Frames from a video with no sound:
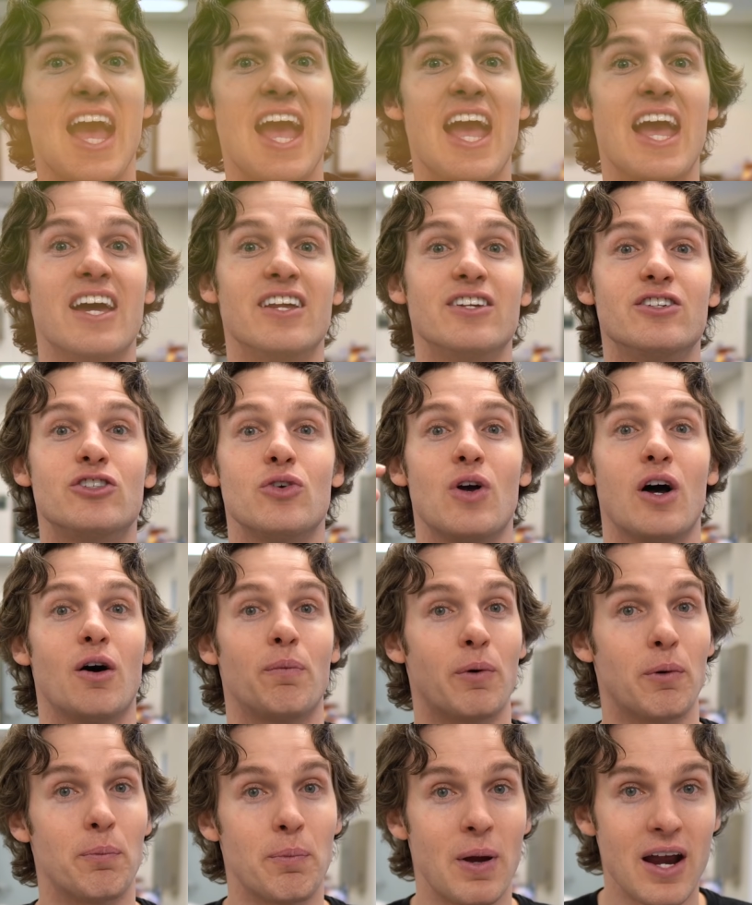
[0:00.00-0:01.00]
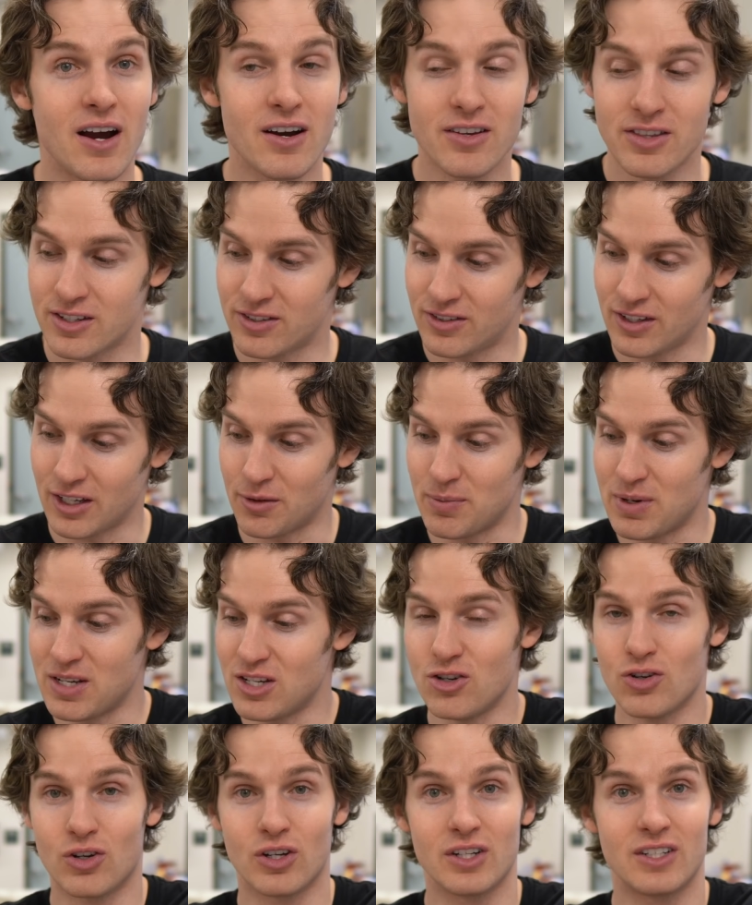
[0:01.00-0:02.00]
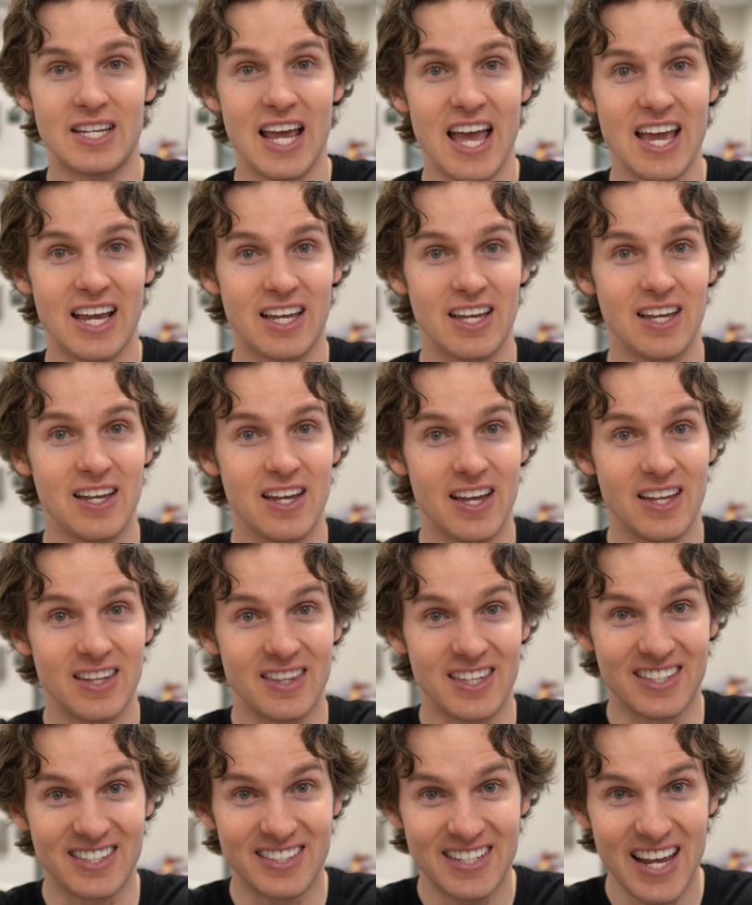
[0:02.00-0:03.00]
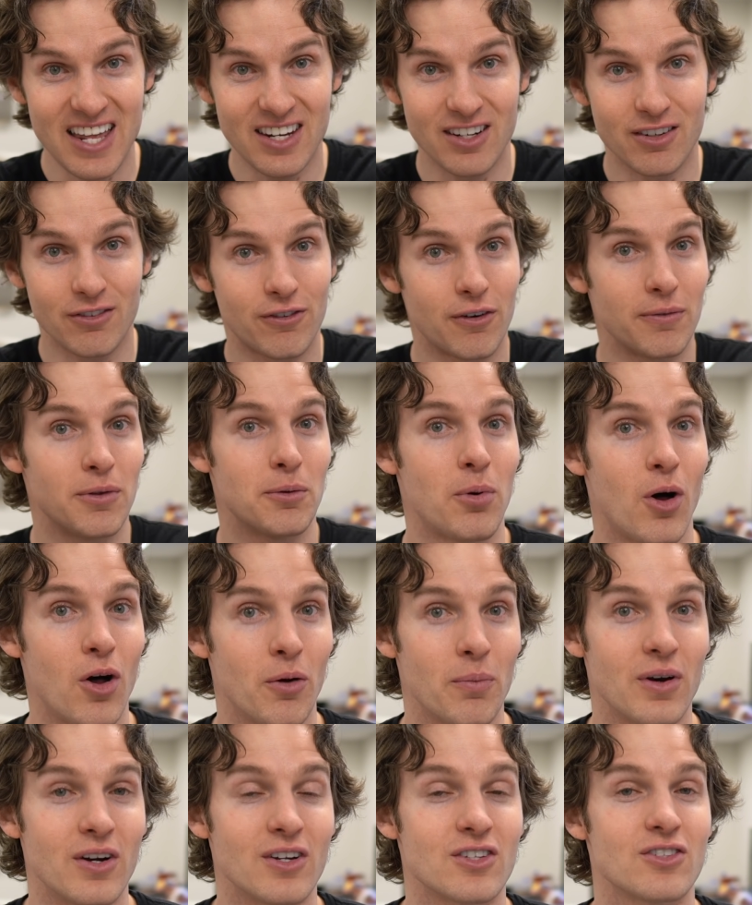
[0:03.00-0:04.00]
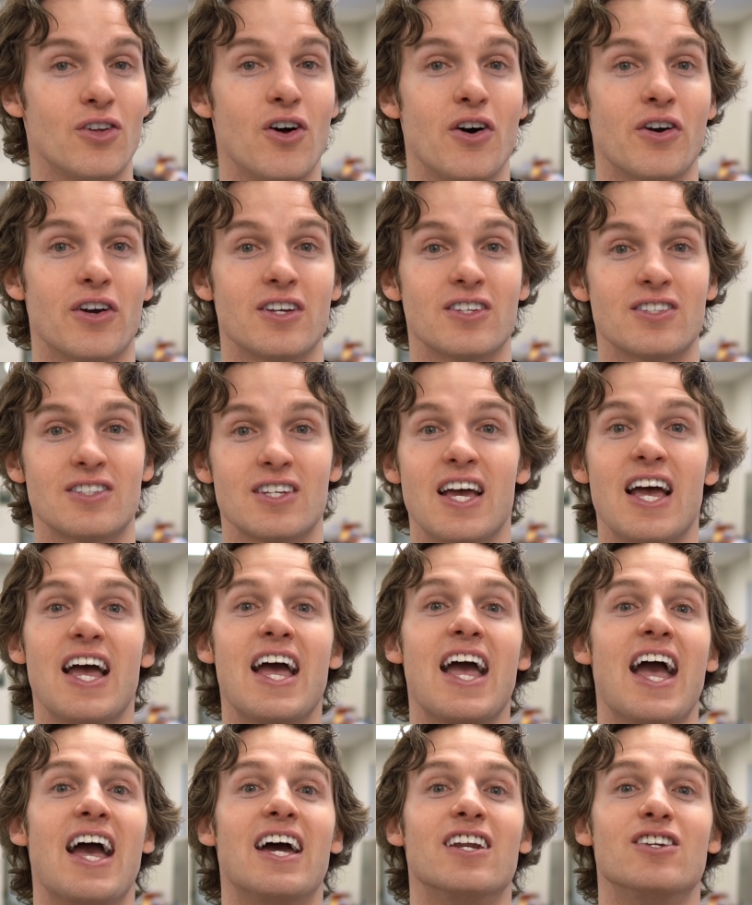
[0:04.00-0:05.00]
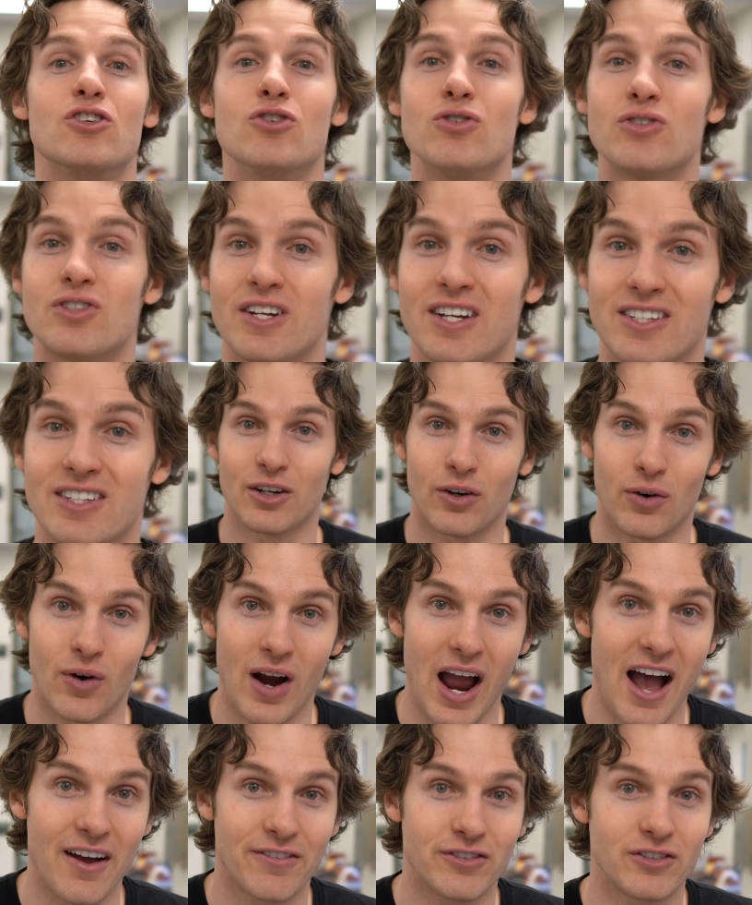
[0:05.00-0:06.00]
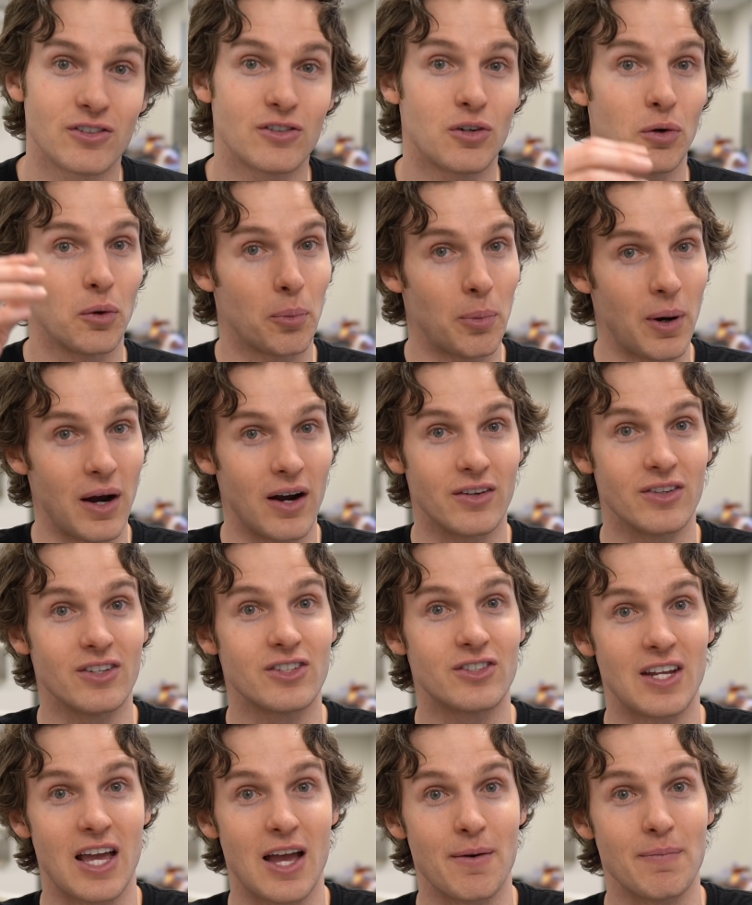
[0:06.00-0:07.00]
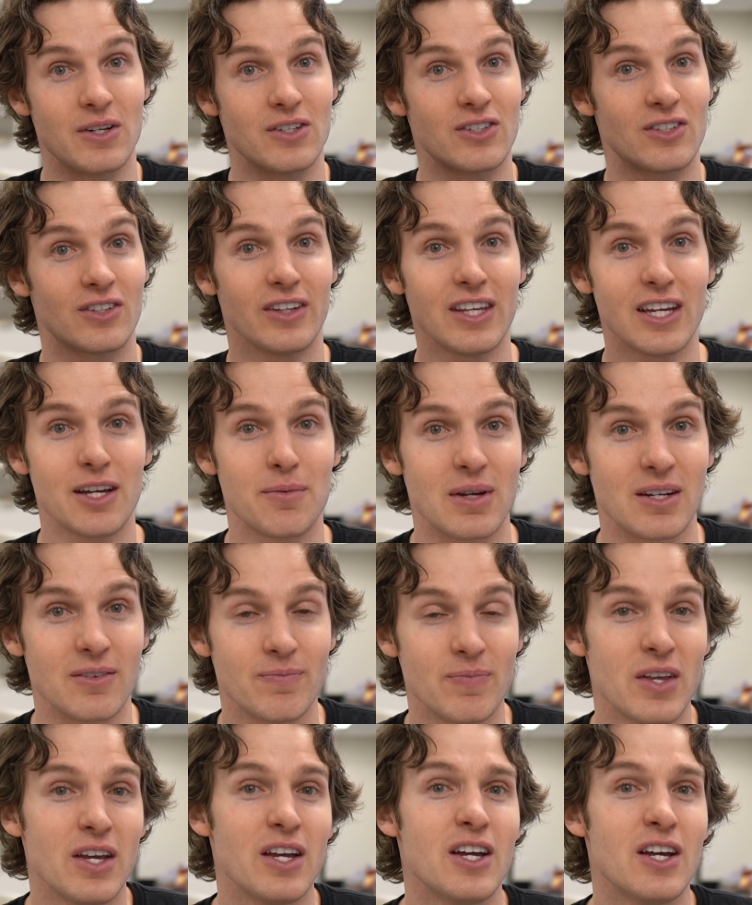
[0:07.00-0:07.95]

And to help repair this ligament, you could take this tendon from the palmaris longus and use a graft to repair this damaged ligament.